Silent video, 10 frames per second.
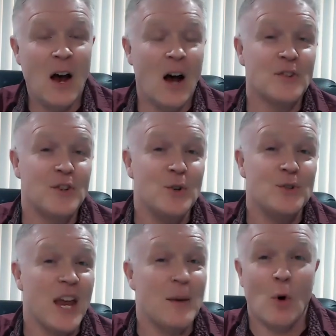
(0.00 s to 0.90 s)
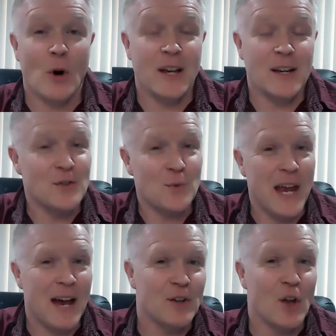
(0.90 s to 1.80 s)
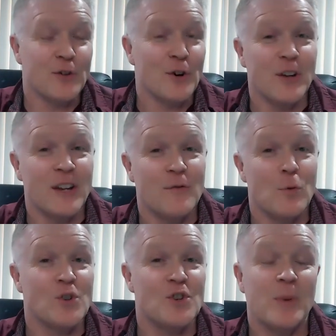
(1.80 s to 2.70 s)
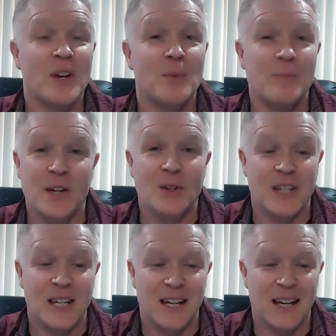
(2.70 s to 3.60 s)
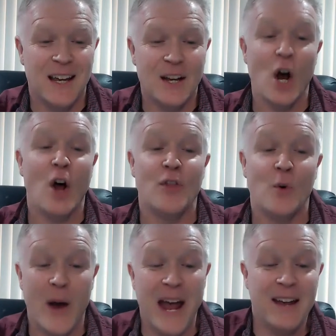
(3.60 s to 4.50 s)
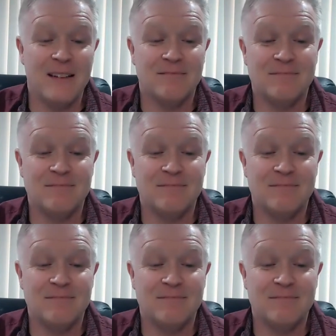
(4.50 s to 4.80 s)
On Tuesday mornings, we have an alternative worshiping community called The Way.